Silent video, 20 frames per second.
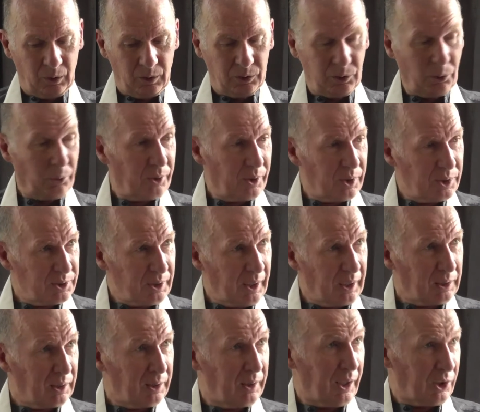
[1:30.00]
So there is
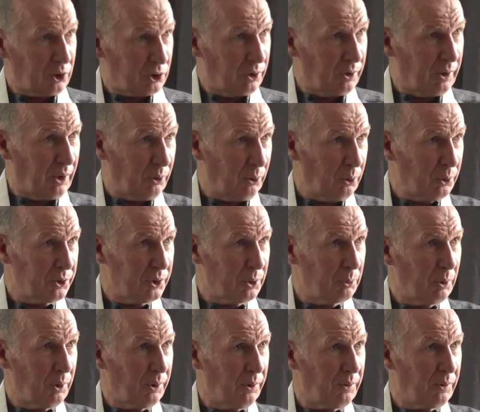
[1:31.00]
that connection there
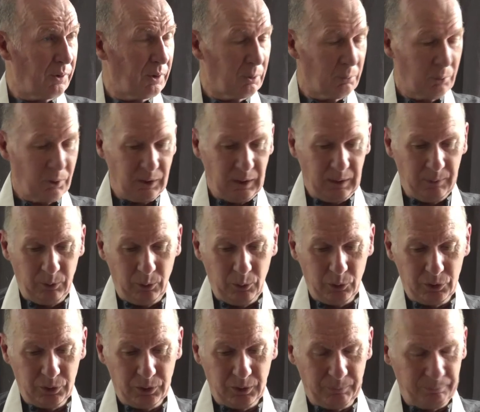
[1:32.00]
also with, uh, with
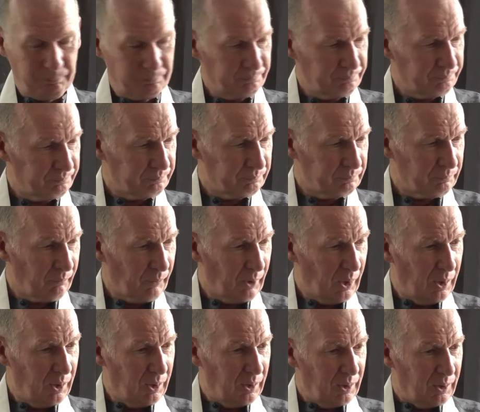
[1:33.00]
evolution.
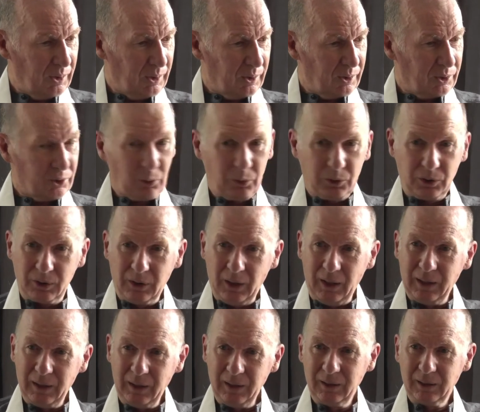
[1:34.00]
So
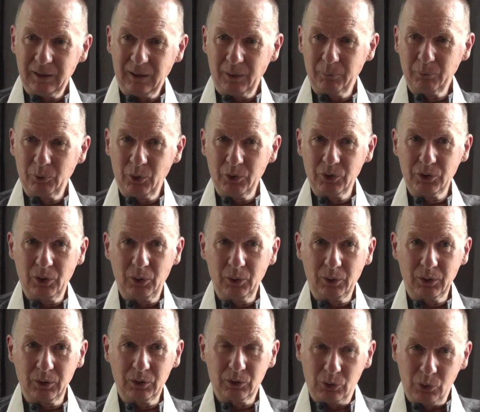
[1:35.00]
today I'm going to
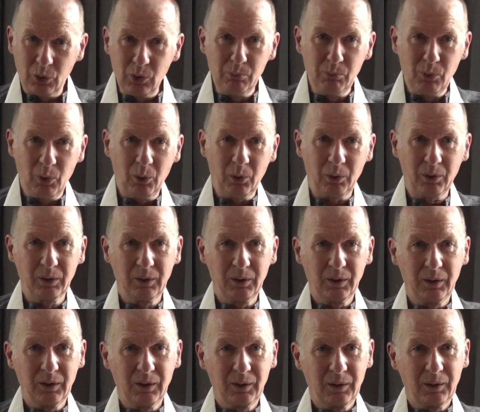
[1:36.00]
look at two more
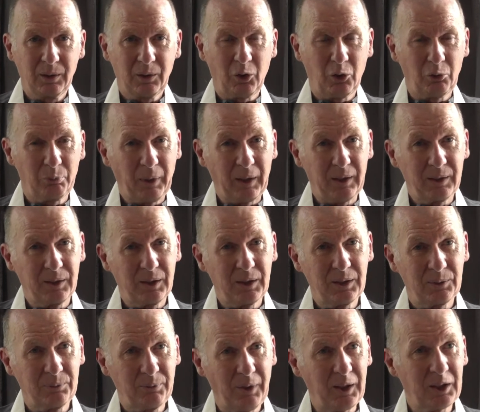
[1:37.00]
of
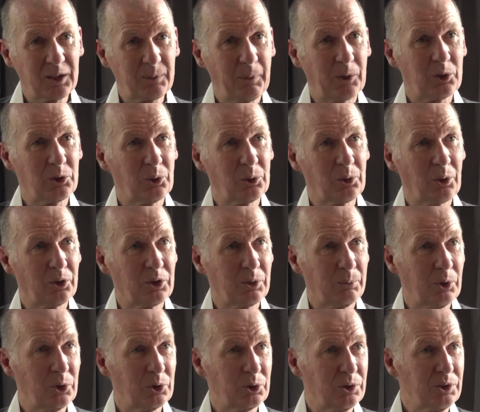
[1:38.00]
Bhante's very special
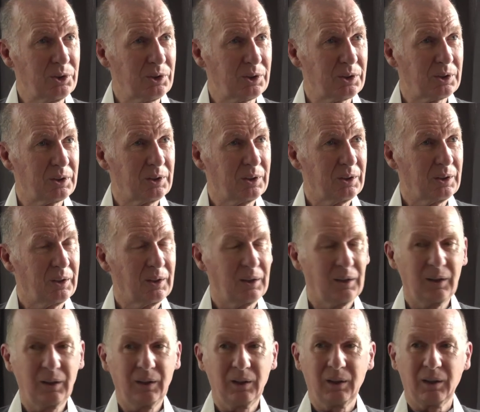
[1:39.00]
contributions
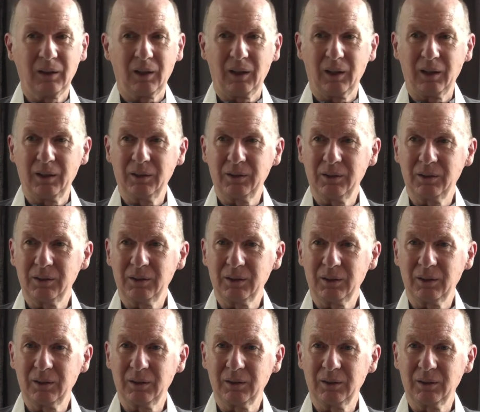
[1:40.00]
and
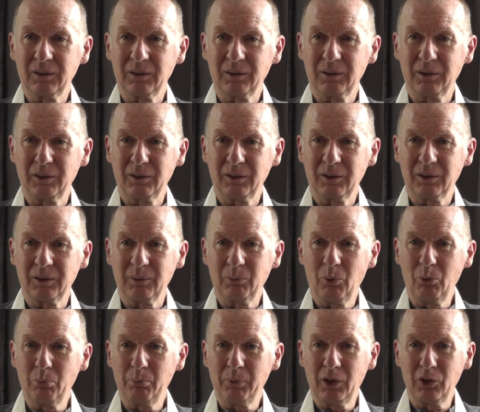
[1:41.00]
uh, they
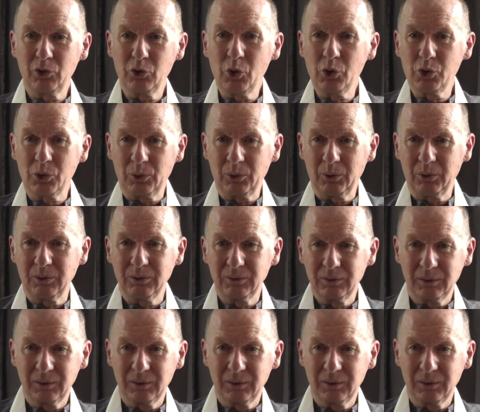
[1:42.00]
won't be unusual,